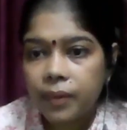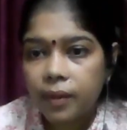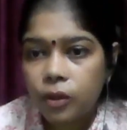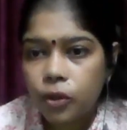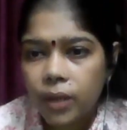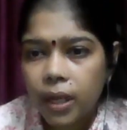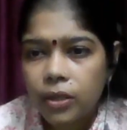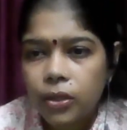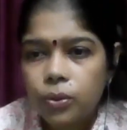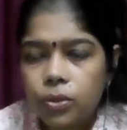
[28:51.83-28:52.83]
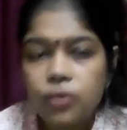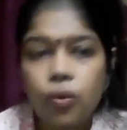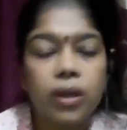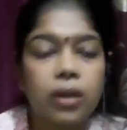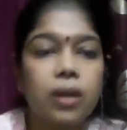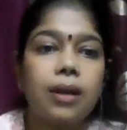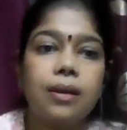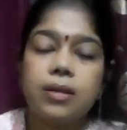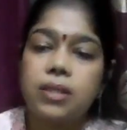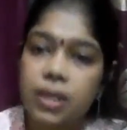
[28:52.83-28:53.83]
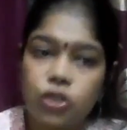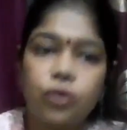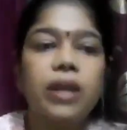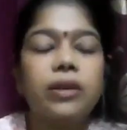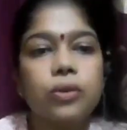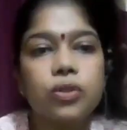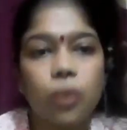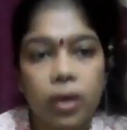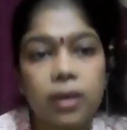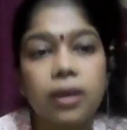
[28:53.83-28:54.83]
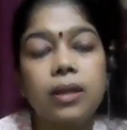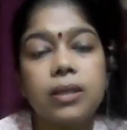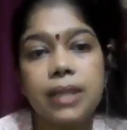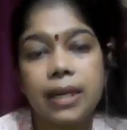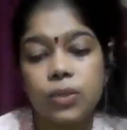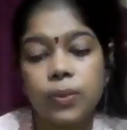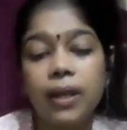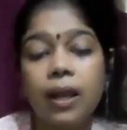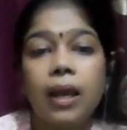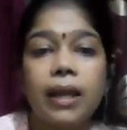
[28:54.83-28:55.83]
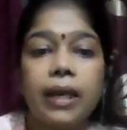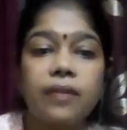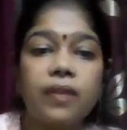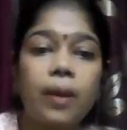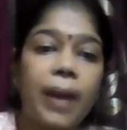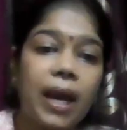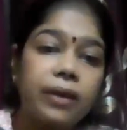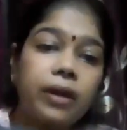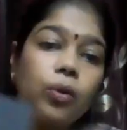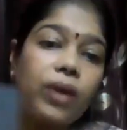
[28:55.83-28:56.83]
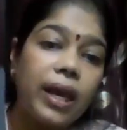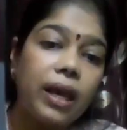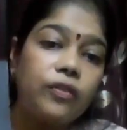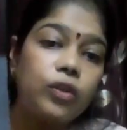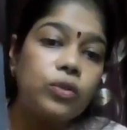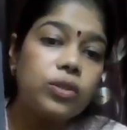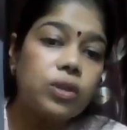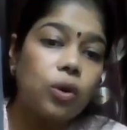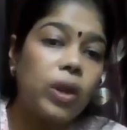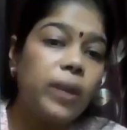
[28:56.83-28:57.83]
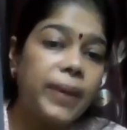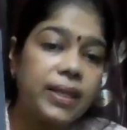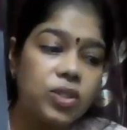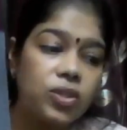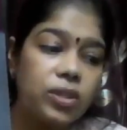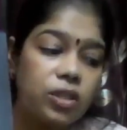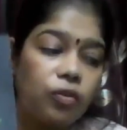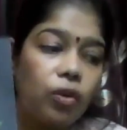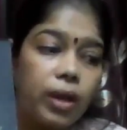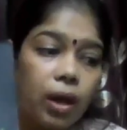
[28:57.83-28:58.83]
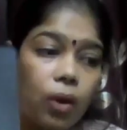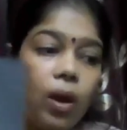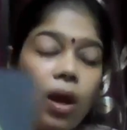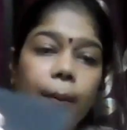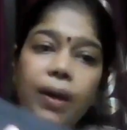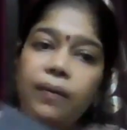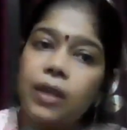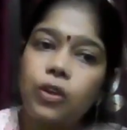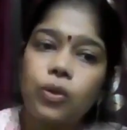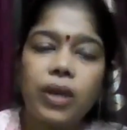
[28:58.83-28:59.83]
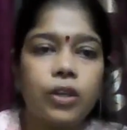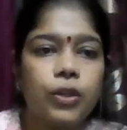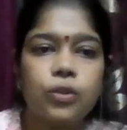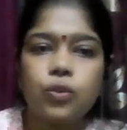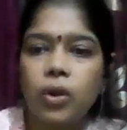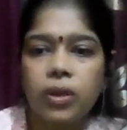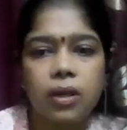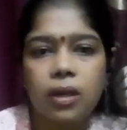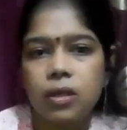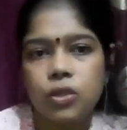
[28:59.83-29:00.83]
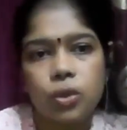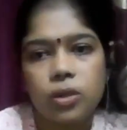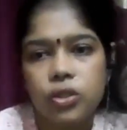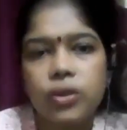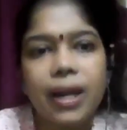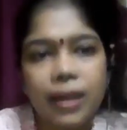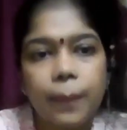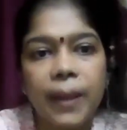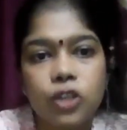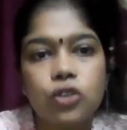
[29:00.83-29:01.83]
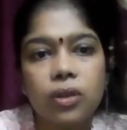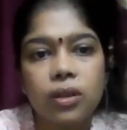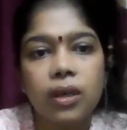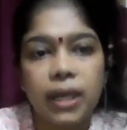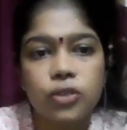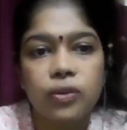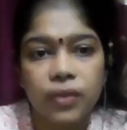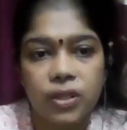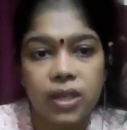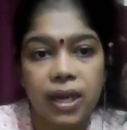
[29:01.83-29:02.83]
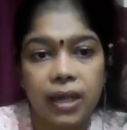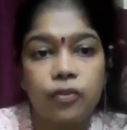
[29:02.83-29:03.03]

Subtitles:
You can use watercolors. Yes, you can use watercolors as well. Like in the background, I have used oil pastels for now, but then you can use watercolors also. That depends on the age of the child.